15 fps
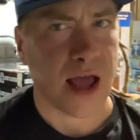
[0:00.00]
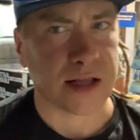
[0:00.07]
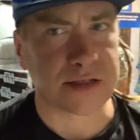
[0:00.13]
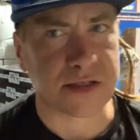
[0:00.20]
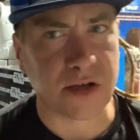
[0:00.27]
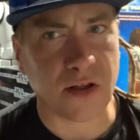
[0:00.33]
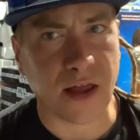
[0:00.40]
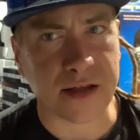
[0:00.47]

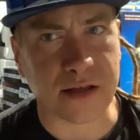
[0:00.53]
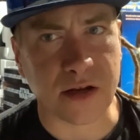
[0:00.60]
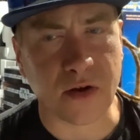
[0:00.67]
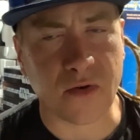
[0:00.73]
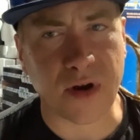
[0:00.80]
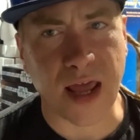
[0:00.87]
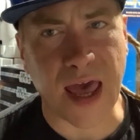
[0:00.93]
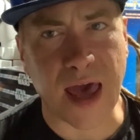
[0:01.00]
still like to know
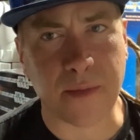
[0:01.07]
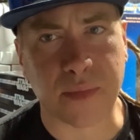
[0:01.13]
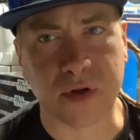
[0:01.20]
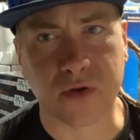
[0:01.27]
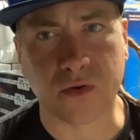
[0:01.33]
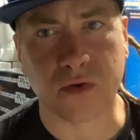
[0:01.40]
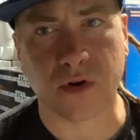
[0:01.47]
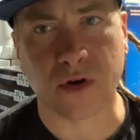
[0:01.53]
what happened
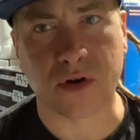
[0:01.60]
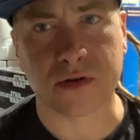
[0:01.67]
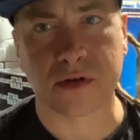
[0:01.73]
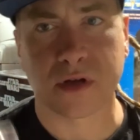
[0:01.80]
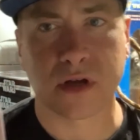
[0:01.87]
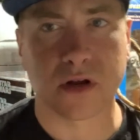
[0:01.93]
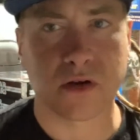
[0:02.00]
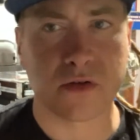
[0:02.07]
to her.
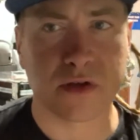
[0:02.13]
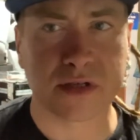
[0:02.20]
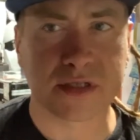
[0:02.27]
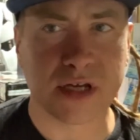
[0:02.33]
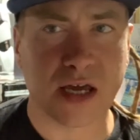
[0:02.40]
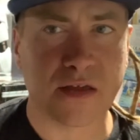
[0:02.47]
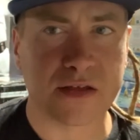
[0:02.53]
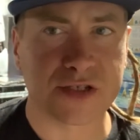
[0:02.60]
You know, they
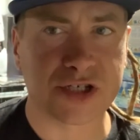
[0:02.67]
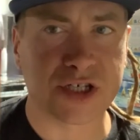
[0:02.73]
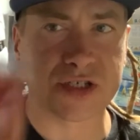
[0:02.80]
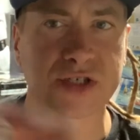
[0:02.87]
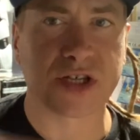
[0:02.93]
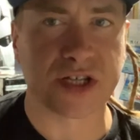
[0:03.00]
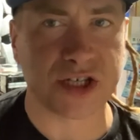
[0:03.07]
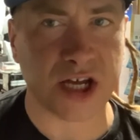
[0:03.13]
say that she's
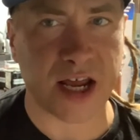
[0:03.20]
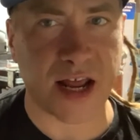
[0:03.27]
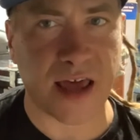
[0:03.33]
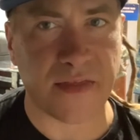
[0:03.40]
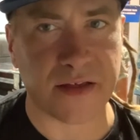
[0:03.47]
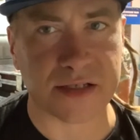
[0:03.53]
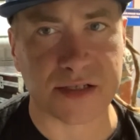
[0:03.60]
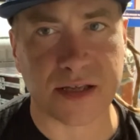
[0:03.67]
the Jedi
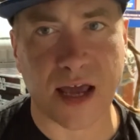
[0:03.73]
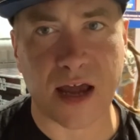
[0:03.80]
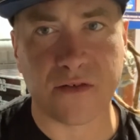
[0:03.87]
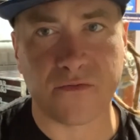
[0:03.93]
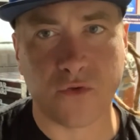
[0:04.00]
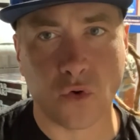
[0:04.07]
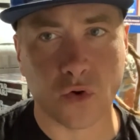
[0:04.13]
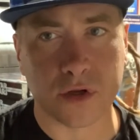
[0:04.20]
that's died
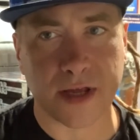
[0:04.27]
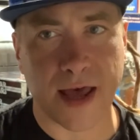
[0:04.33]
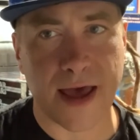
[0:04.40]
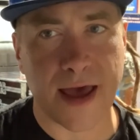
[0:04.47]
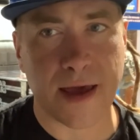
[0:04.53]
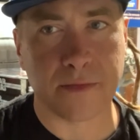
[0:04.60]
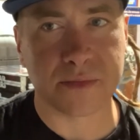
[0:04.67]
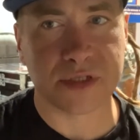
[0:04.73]
4
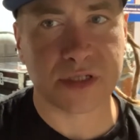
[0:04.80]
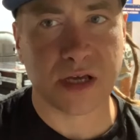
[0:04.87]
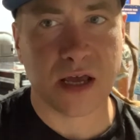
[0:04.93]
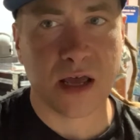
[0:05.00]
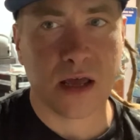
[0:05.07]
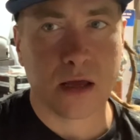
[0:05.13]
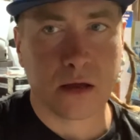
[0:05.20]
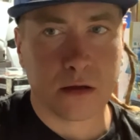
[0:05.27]
times.
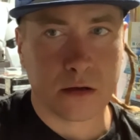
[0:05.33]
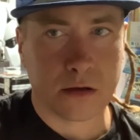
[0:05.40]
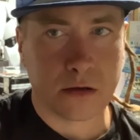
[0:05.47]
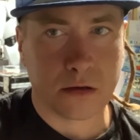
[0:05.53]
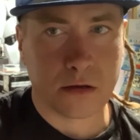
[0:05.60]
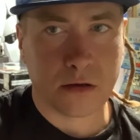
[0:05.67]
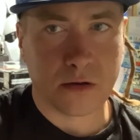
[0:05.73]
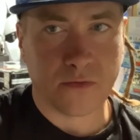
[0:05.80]

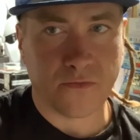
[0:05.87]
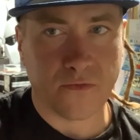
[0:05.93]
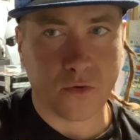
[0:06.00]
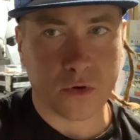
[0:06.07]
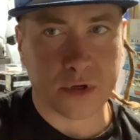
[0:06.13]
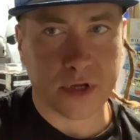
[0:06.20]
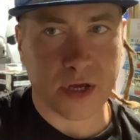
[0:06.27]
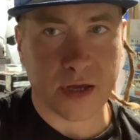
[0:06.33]
4
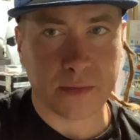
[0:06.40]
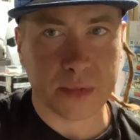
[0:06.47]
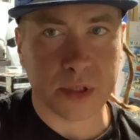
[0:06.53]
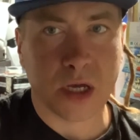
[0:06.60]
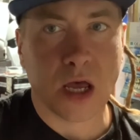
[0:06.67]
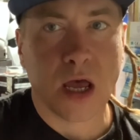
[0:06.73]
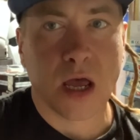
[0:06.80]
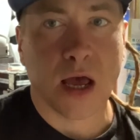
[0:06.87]
times.
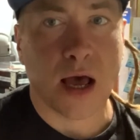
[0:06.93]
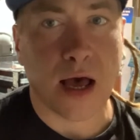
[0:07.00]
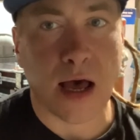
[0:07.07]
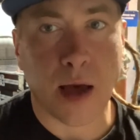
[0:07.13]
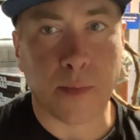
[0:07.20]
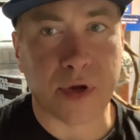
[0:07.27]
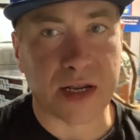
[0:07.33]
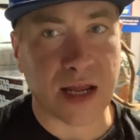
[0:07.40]

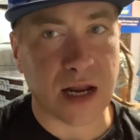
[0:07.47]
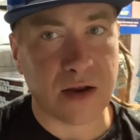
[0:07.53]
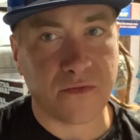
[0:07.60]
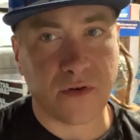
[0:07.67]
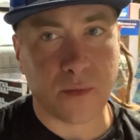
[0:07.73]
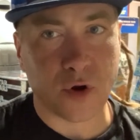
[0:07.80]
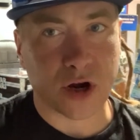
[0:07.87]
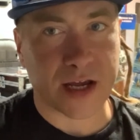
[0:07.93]
But none of
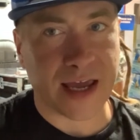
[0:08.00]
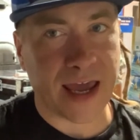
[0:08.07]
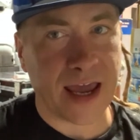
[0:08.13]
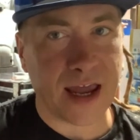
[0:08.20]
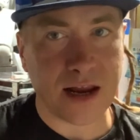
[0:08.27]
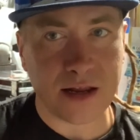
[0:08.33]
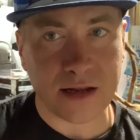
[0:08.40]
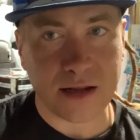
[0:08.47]
them are
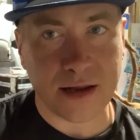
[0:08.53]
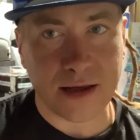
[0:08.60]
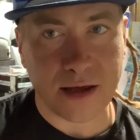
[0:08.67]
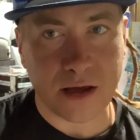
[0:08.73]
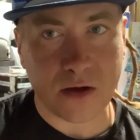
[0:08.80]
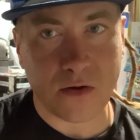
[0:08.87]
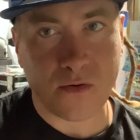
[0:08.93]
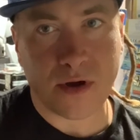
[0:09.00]
canon
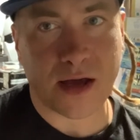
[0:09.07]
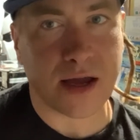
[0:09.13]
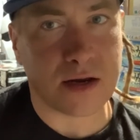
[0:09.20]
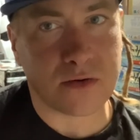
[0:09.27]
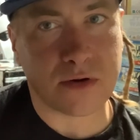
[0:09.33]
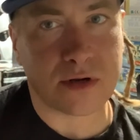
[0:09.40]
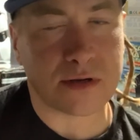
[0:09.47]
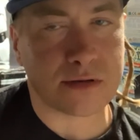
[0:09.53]
now. I
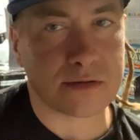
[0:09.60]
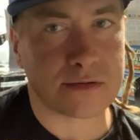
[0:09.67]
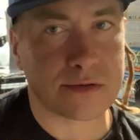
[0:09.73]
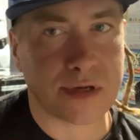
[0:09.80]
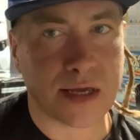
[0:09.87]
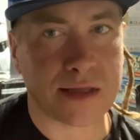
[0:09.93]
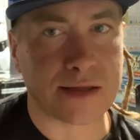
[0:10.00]
don't get